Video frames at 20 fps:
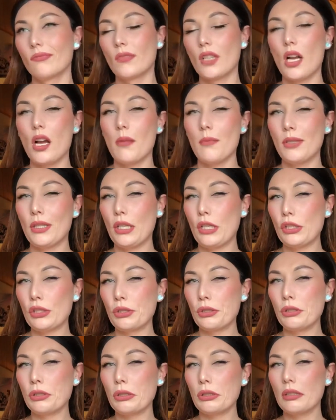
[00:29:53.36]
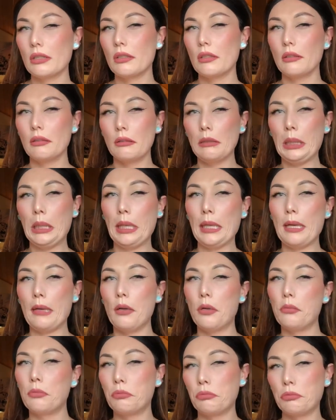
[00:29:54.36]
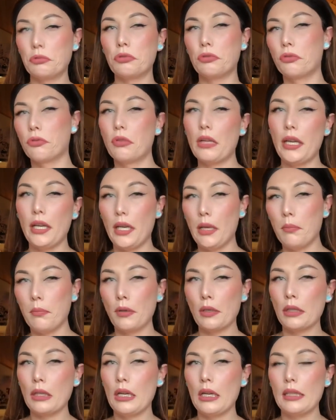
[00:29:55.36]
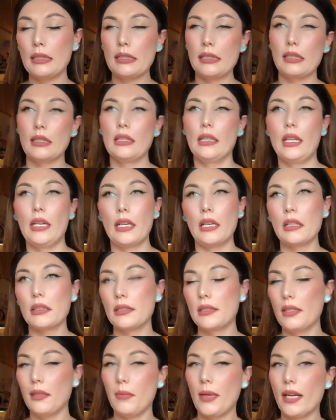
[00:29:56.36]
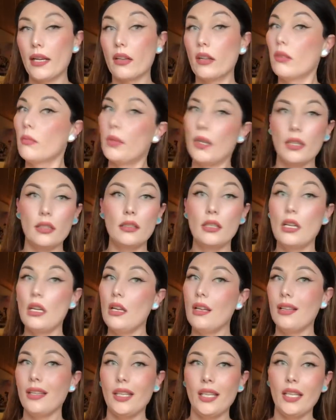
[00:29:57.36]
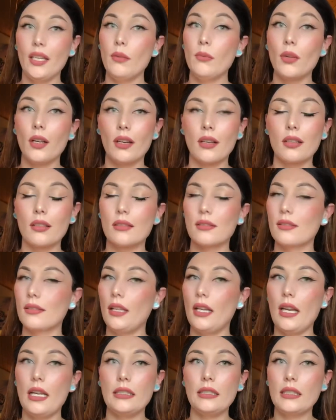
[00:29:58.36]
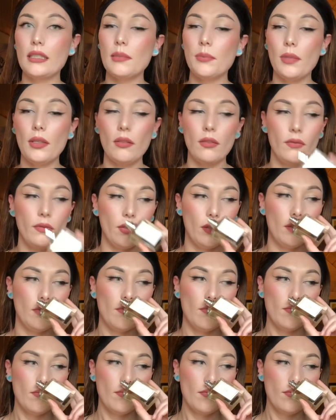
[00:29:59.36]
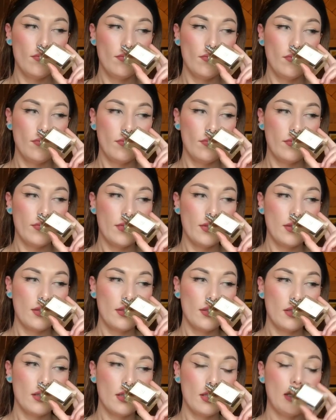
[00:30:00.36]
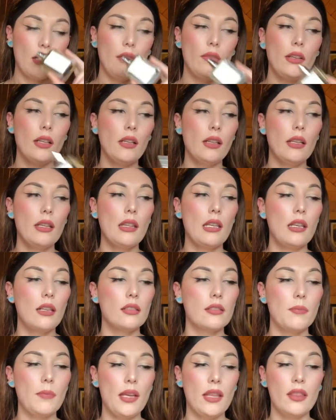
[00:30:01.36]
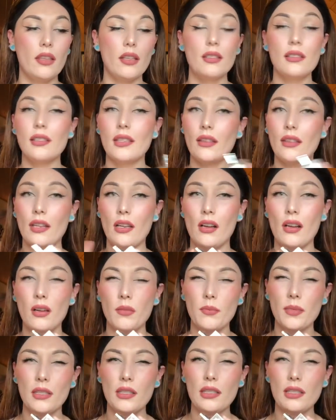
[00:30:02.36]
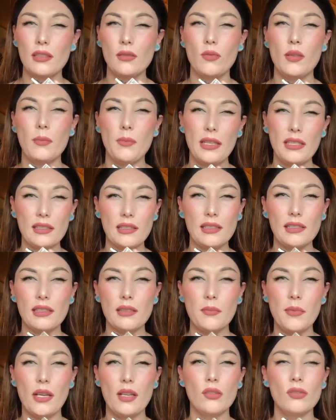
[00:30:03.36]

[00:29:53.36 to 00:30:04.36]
combinations, like dried apricots and like tobacco, but it works and it's beautiful. And I feel like the osmanthus and the almond is what makes it smell